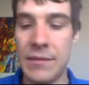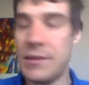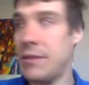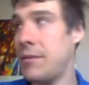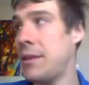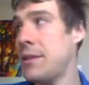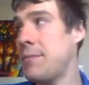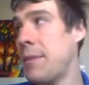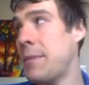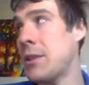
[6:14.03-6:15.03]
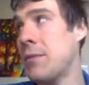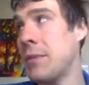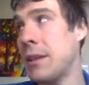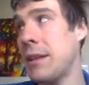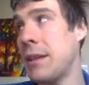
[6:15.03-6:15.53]
So there's my picture
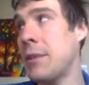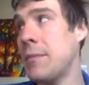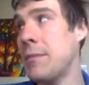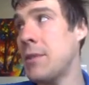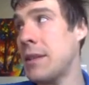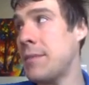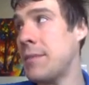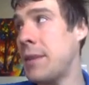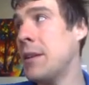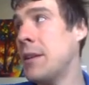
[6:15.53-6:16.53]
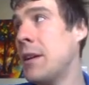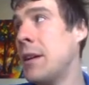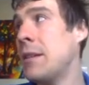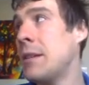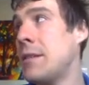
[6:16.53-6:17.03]
with the light bulb. So that's
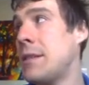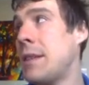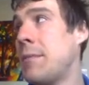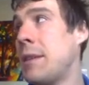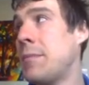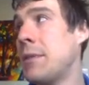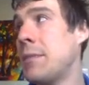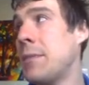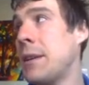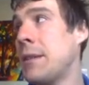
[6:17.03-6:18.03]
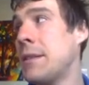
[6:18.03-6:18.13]
the same light bulb, right?